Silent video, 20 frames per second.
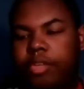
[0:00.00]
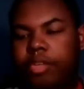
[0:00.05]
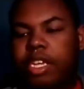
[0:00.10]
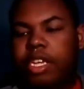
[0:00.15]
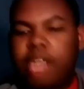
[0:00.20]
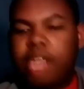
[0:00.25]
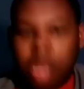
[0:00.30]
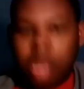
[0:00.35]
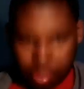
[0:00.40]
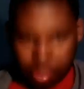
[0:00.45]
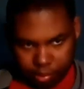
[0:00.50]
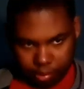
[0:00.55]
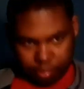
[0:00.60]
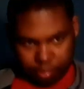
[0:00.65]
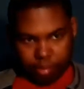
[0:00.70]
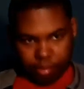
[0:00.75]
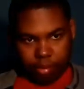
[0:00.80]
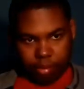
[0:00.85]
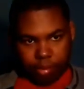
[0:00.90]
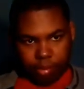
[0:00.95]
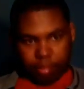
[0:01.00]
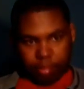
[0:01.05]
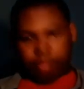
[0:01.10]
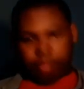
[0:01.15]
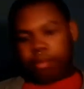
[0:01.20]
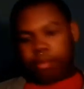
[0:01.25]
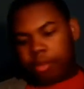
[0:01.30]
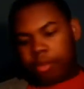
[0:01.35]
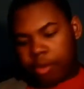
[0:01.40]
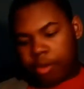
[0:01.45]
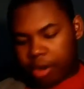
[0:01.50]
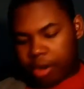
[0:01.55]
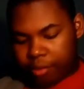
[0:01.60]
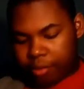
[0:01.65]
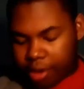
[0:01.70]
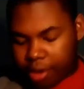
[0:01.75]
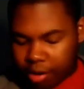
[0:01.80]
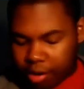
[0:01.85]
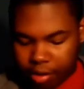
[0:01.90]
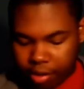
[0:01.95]
It's like,
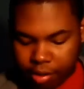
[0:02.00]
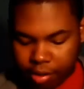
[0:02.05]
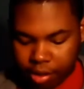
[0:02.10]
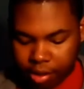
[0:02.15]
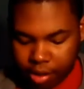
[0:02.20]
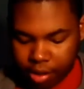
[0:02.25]
whatever, I don't